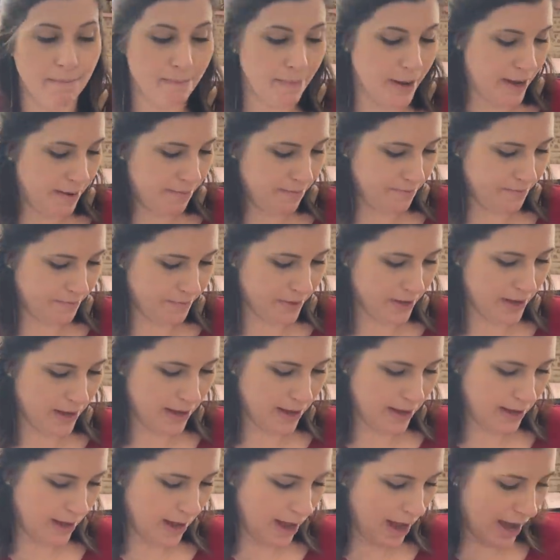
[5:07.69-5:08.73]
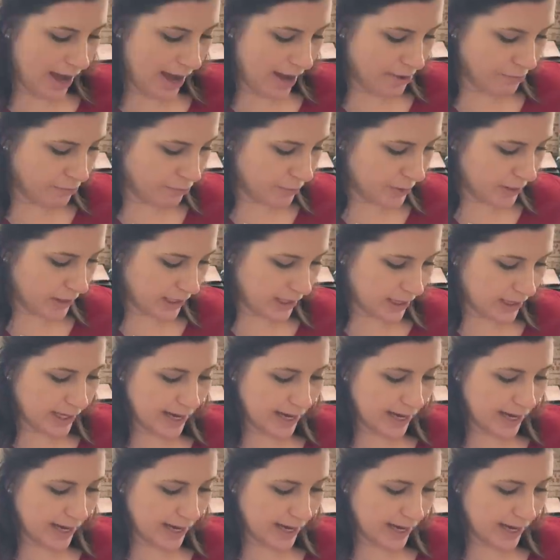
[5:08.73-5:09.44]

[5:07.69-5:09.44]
But I really